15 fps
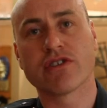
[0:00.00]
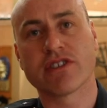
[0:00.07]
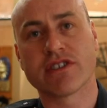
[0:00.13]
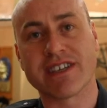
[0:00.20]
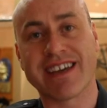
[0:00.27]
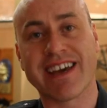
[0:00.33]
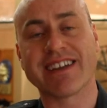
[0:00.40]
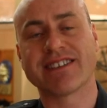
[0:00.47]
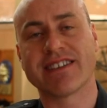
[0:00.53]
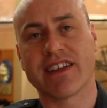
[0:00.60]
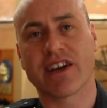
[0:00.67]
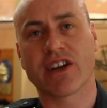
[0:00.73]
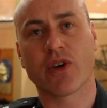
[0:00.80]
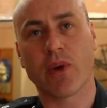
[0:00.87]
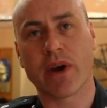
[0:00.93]
in order to get to
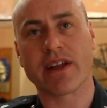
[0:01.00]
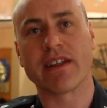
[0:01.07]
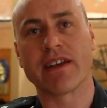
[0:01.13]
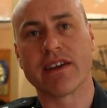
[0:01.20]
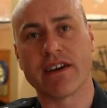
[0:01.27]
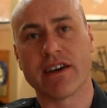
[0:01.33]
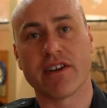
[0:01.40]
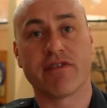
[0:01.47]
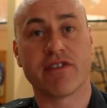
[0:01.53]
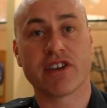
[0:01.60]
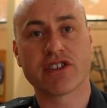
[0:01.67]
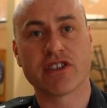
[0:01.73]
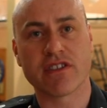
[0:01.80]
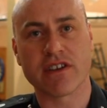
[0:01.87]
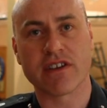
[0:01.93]
that quickly and
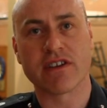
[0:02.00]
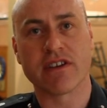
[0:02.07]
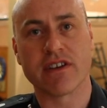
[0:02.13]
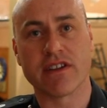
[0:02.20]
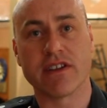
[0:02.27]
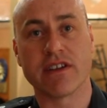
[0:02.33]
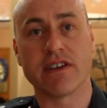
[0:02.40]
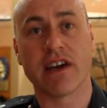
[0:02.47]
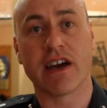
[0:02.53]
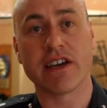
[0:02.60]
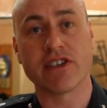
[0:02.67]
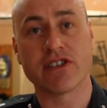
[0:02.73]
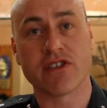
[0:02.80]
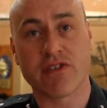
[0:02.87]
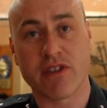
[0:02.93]
efficiently in the
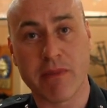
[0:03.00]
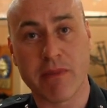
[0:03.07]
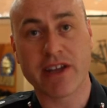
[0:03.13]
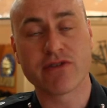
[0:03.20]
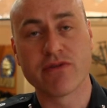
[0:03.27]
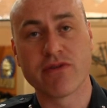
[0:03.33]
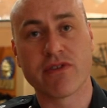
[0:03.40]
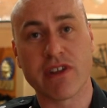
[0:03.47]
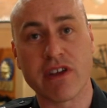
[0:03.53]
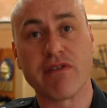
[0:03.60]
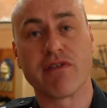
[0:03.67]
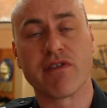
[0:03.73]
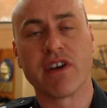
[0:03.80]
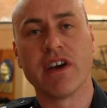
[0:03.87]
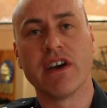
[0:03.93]
eyes metal
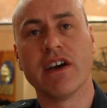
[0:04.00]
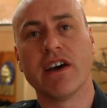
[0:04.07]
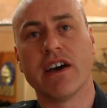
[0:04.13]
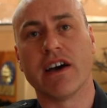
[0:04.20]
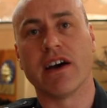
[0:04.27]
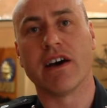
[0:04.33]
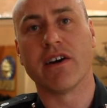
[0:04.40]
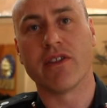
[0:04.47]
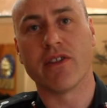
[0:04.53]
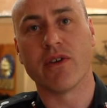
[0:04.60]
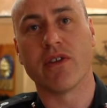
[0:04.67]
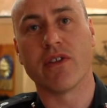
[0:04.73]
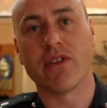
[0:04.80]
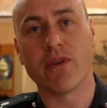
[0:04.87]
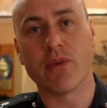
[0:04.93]
thief,
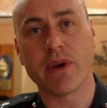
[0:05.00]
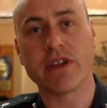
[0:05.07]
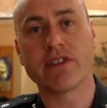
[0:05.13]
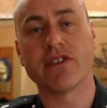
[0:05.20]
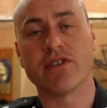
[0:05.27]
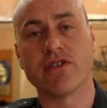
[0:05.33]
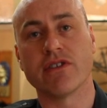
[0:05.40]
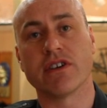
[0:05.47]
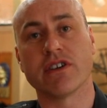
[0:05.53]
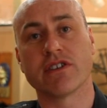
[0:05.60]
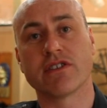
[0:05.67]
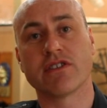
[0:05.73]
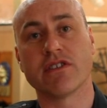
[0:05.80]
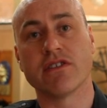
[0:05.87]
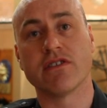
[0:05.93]
the way to do it
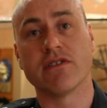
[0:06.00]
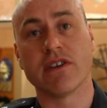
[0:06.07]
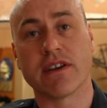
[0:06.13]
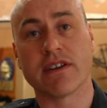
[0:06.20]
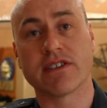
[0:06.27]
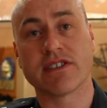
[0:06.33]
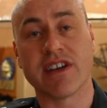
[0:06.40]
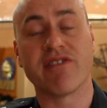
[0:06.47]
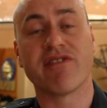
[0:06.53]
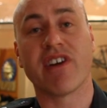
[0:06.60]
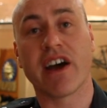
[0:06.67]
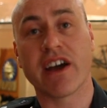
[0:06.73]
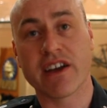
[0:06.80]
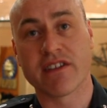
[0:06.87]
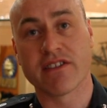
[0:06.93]
is to set
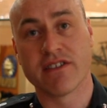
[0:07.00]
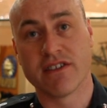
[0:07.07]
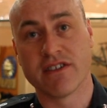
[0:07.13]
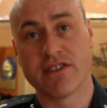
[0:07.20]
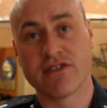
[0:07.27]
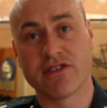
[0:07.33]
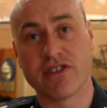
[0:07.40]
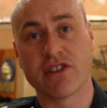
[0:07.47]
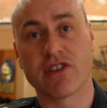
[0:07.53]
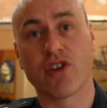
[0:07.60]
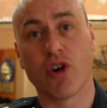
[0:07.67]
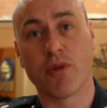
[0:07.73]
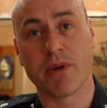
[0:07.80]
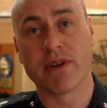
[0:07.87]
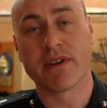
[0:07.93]
fire to the
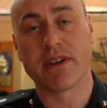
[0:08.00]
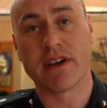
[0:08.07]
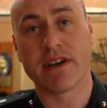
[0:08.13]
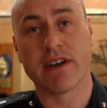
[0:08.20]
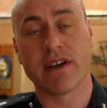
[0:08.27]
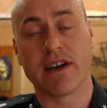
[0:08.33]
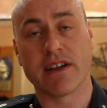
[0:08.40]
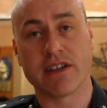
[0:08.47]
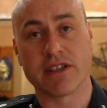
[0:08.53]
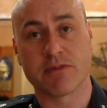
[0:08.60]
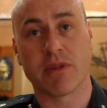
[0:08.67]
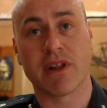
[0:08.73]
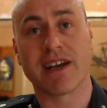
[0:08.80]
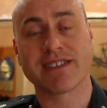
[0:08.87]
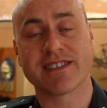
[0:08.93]
copper and
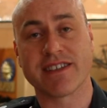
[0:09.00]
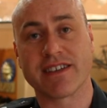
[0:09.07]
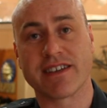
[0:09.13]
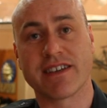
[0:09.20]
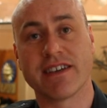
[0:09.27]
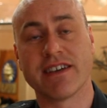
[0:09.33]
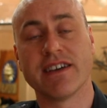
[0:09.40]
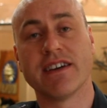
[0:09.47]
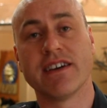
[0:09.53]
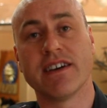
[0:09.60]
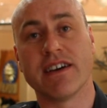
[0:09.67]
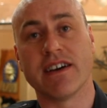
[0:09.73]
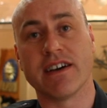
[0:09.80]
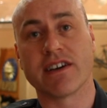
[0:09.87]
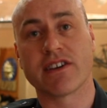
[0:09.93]
its plastic
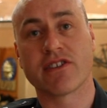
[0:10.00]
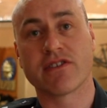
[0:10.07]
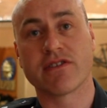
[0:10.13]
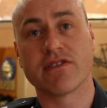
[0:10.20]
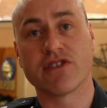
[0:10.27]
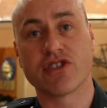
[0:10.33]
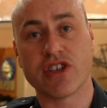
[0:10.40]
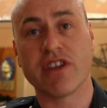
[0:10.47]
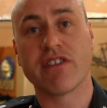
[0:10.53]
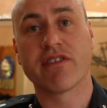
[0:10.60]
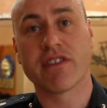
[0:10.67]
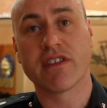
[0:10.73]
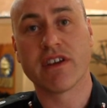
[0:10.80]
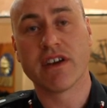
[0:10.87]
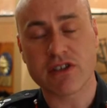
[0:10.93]

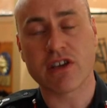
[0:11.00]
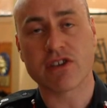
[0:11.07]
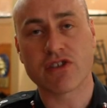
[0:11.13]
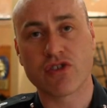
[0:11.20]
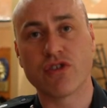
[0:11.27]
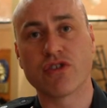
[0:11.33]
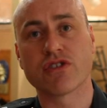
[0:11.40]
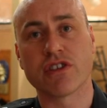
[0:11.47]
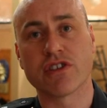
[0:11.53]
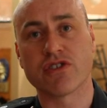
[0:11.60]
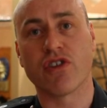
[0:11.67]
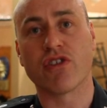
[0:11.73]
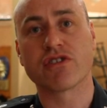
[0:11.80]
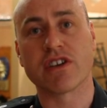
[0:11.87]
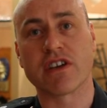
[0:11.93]
sheath. It's hugely
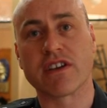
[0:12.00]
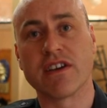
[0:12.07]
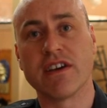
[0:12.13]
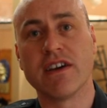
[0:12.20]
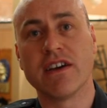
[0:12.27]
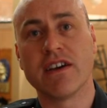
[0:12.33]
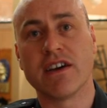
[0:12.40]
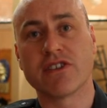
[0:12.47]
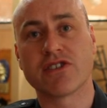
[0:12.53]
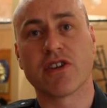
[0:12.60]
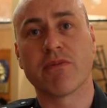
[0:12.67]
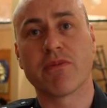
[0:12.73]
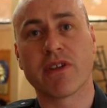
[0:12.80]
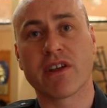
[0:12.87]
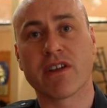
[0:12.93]
toxic, and
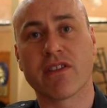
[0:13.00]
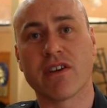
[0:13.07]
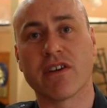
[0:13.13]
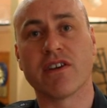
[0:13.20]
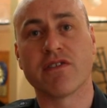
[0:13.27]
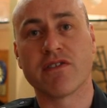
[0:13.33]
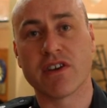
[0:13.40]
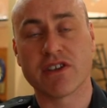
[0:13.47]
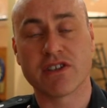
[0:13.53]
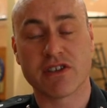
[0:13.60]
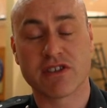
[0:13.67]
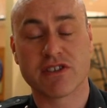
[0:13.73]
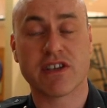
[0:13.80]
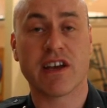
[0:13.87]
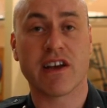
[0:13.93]
something that
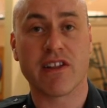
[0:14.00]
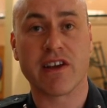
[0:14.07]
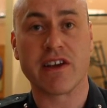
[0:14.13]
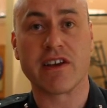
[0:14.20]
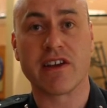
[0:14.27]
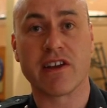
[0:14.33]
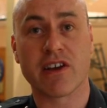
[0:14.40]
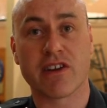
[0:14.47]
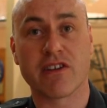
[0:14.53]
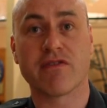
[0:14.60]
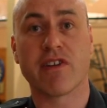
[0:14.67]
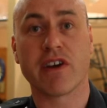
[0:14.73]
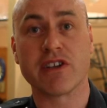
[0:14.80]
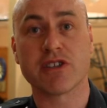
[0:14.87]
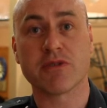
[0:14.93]
is set alight in a
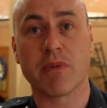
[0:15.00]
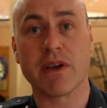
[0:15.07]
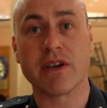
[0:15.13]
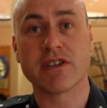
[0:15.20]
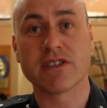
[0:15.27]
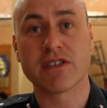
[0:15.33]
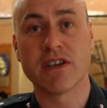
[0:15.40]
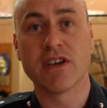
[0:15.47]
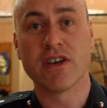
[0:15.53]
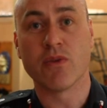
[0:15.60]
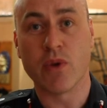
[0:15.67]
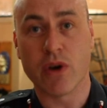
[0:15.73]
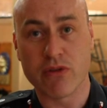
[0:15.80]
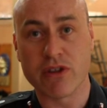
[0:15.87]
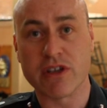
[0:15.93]
confined space
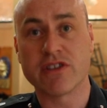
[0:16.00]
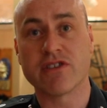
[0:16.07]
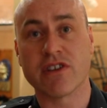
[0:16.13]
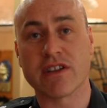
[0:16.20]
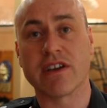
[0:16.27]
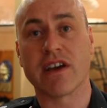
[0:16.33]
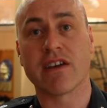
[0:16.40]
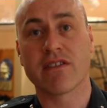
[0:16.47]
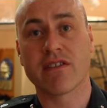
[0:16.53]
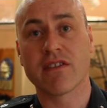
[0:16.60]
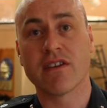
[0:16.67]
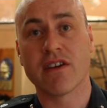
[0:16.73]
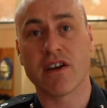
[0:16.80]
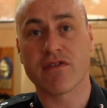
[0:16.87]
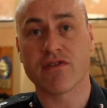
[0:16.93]
will lead to a
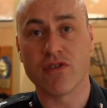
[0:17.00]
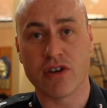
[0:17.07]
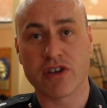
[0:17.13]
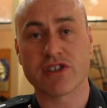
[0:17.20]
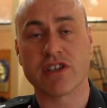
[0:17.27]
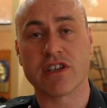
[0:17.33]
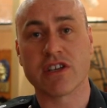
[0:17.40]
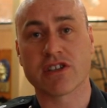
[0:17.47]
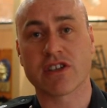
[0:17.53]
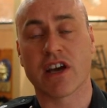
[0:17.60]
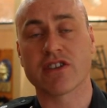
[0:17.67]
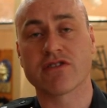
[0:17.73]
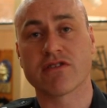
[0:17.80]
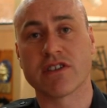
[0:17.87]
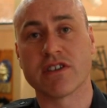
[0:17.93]
death, if not a serious
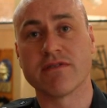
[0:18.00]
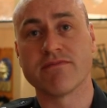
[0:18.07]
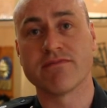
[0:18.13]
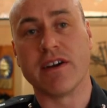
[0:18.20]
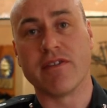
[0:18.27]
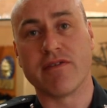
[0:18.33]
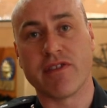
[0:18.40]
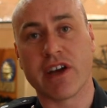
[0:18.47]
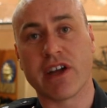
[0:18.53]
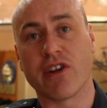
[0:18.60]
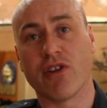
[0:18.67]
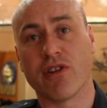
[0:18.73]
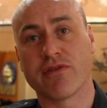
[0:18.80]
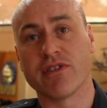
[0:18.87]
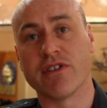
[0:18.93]
casualty. It
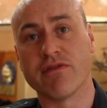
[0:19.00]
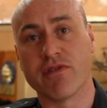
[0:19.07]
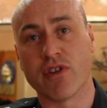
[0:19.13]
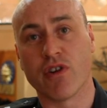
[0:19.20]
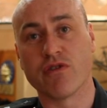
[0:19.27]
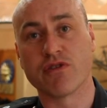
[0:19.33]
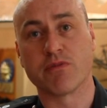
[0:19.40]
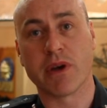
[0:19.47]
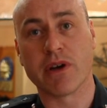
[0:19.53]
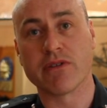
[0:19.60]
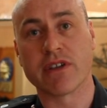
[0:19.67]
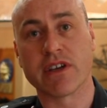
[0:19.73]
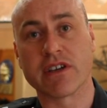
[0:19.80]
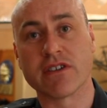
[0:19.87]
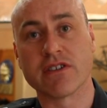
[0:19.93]
very often involves
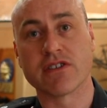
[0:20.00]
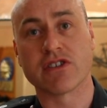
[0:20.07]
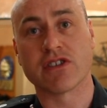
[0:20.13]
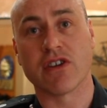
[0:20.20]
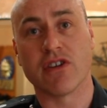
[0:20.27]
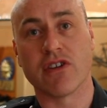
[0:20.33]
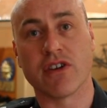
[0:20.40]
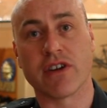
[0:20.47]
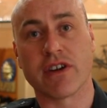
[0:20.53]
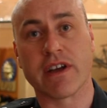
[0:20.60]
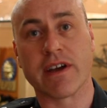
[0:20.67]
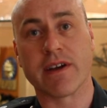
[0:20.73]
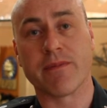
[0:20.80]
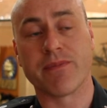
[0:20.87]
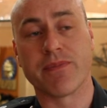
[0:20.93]
buildings
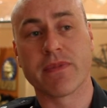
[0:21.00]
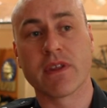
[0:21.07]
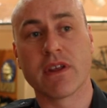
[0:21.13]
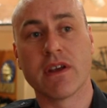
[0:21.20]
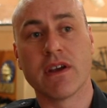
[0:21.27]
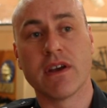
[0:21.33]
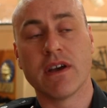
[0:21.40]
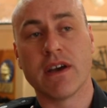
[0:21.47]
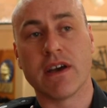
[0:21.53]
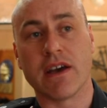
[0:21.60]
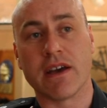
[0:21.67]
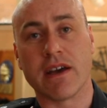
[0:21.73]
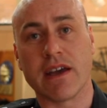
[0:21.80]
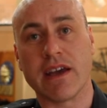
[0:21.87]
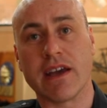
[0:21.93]
or
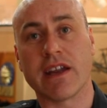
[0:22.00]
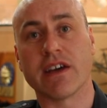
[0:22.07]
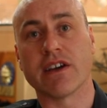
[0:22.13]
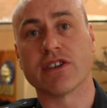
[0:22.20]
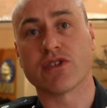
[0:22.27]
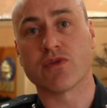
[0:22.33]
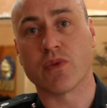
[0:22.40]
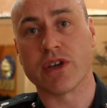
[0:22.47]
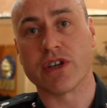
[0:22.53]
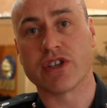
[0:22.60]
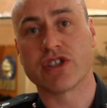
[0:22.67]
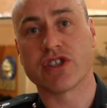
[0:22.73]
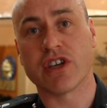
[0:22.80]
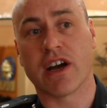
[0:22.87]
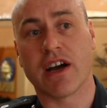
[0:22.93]
areas
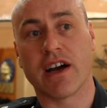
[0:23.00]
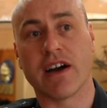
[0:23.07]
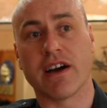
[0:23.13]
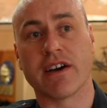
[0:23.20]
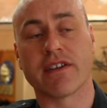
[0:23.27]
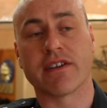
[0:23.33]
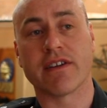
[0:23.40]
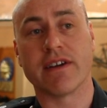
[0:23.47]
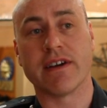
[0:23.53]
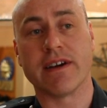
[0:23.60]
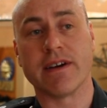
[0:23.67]
which are